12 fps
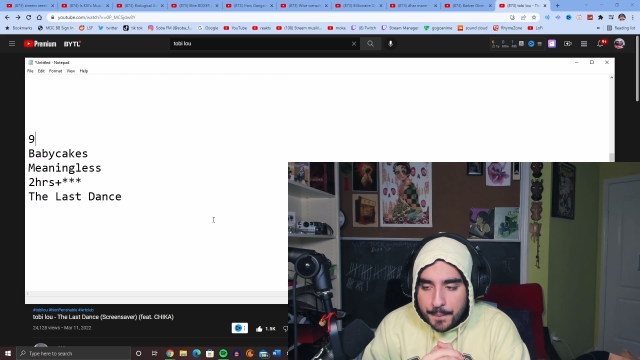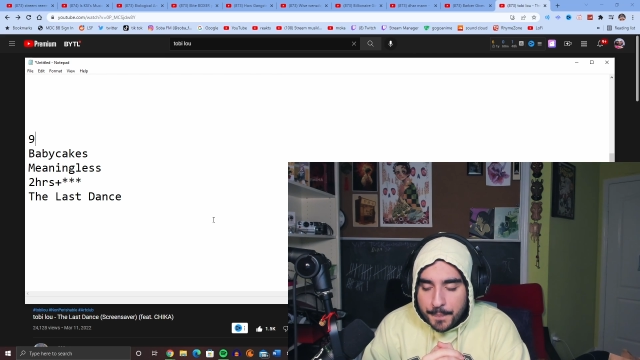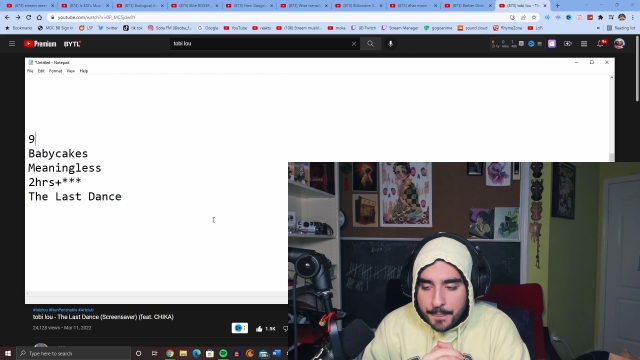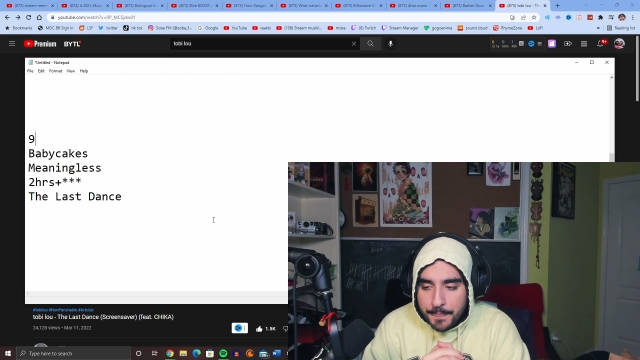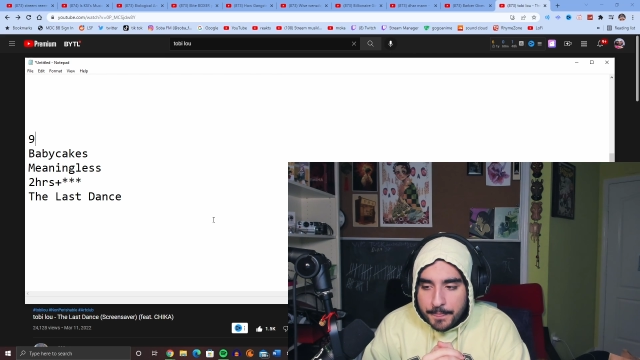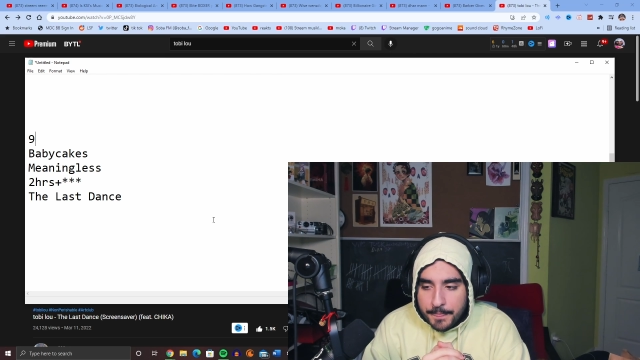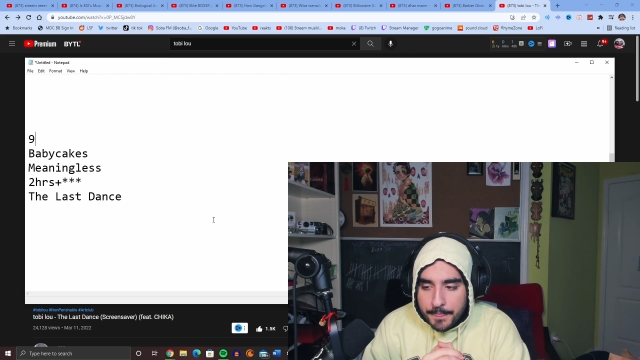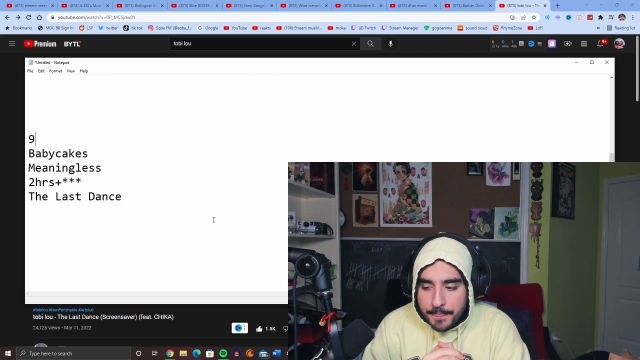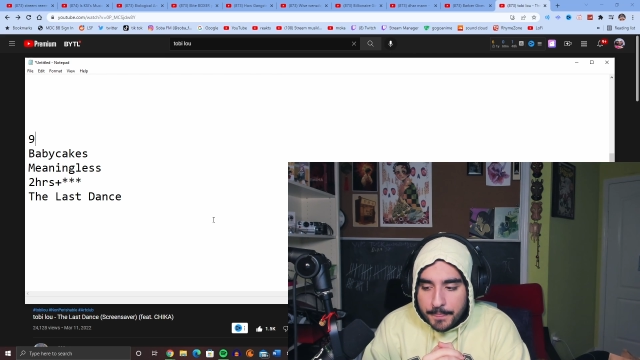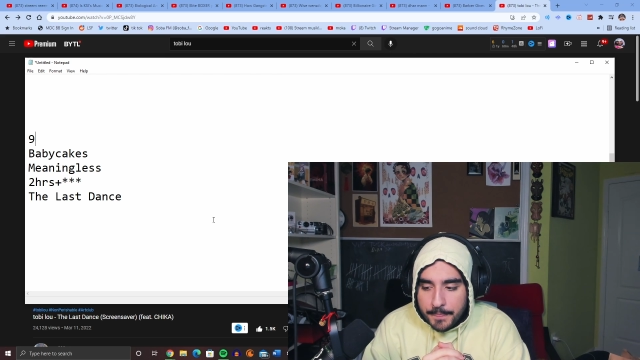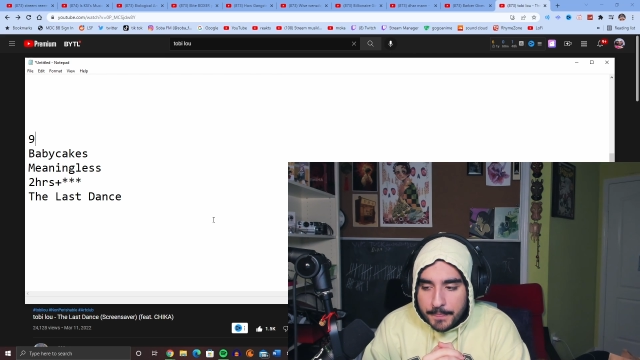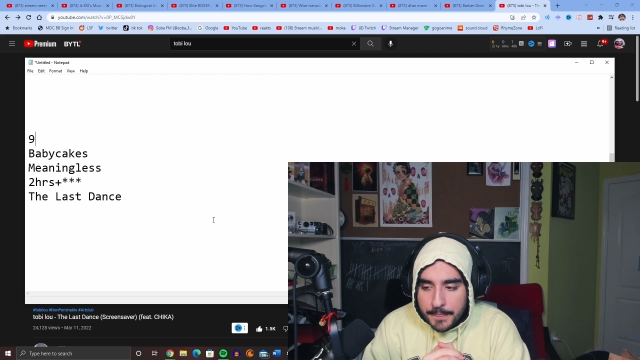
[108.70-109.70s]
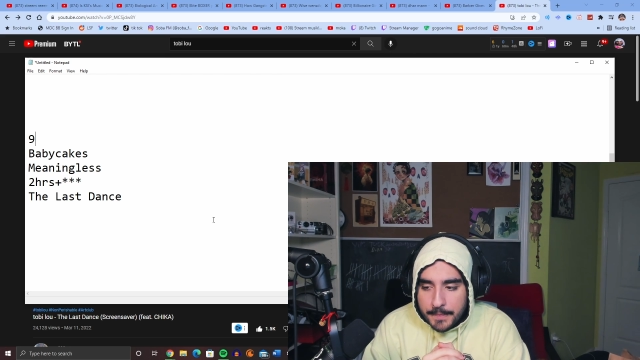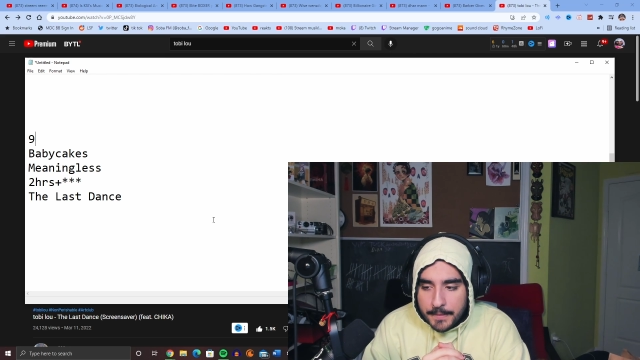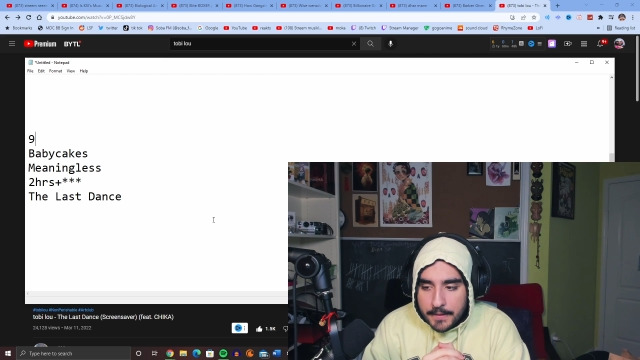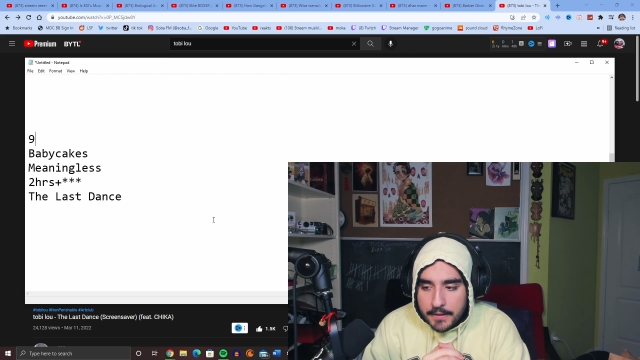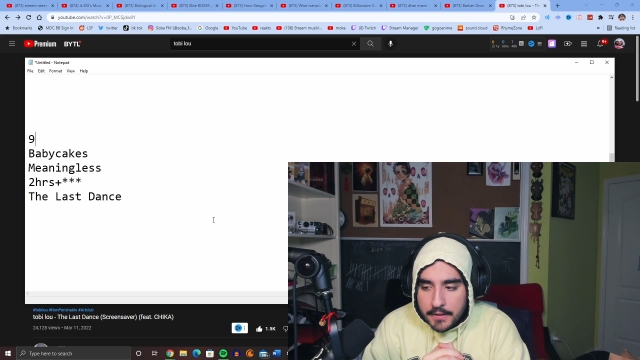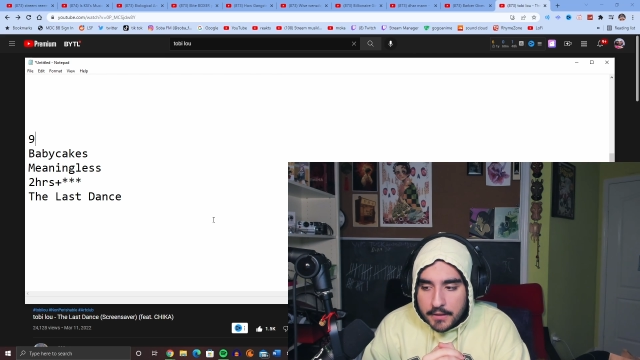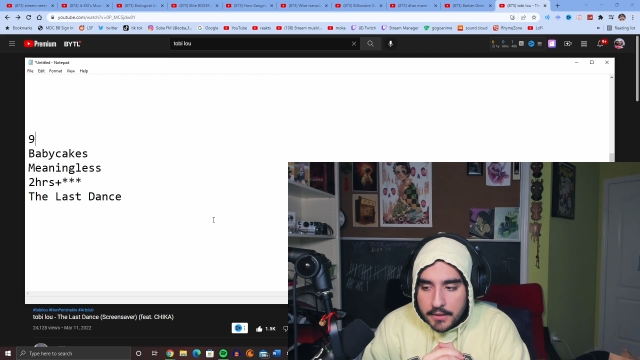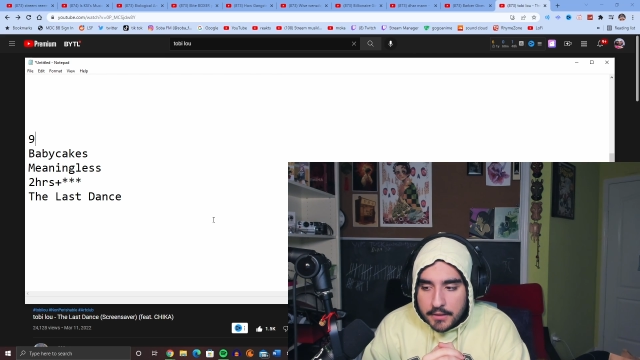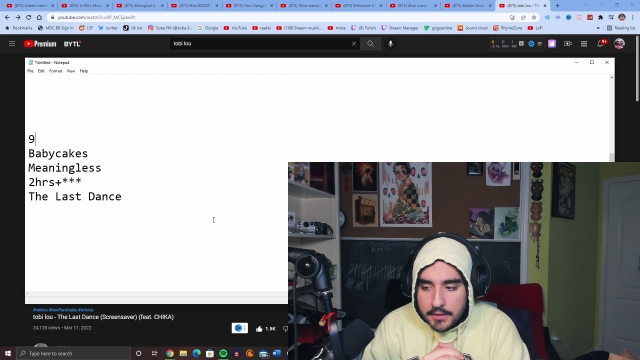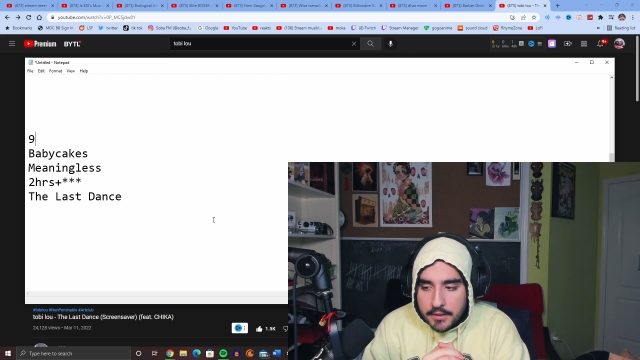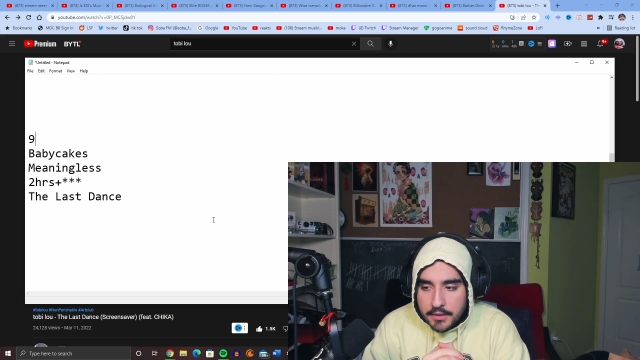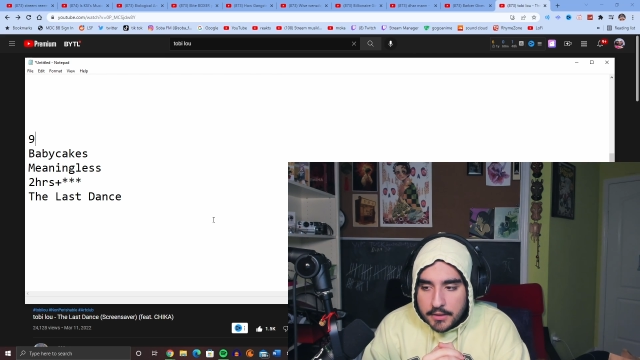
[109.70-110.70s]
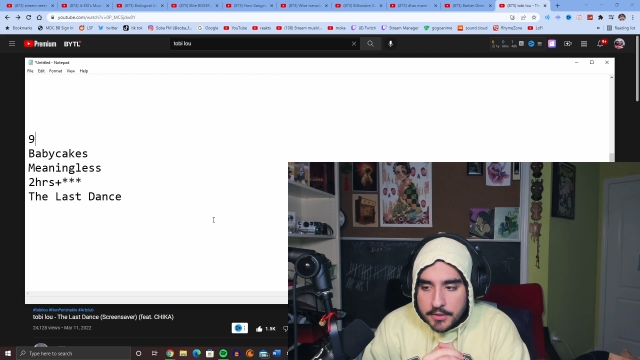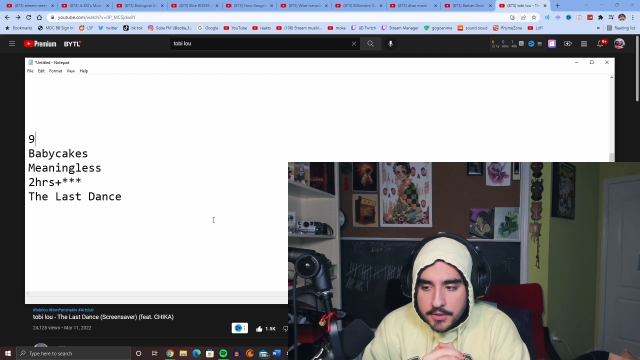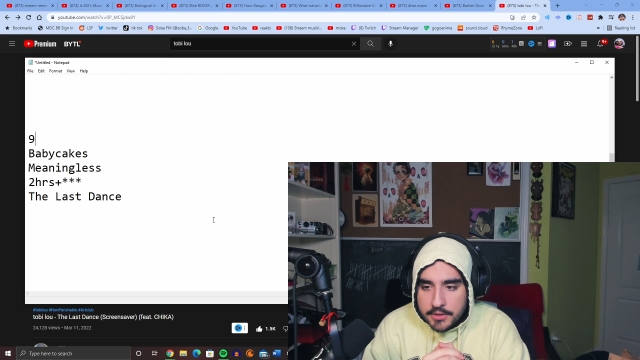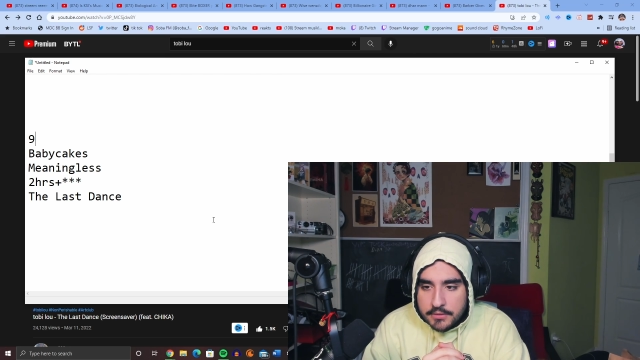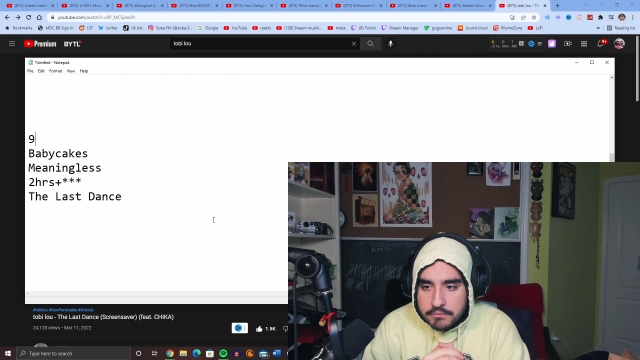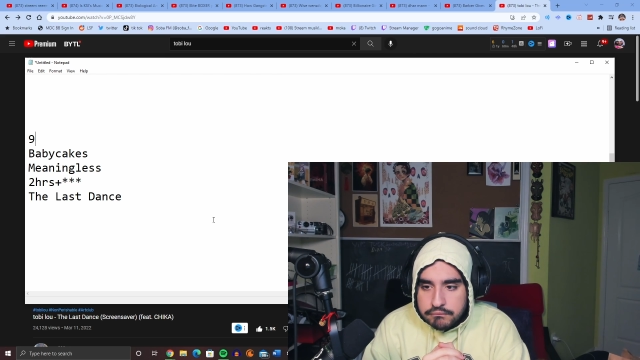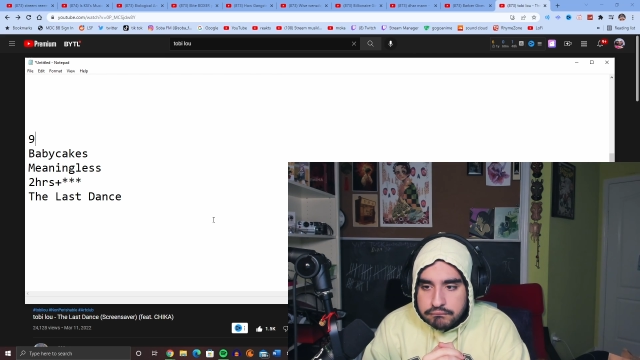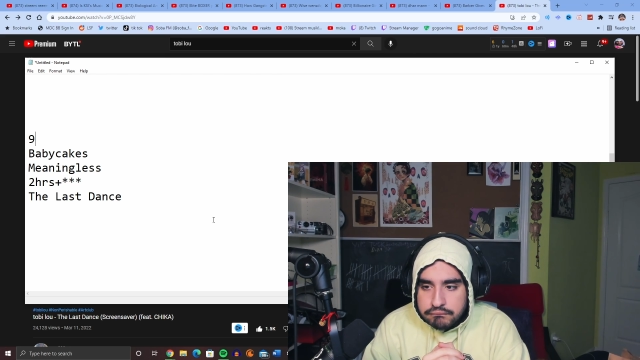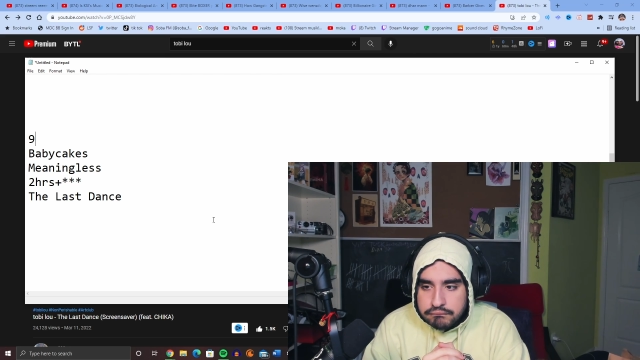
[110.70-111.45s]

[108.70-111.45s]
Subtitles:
Nobody speaks.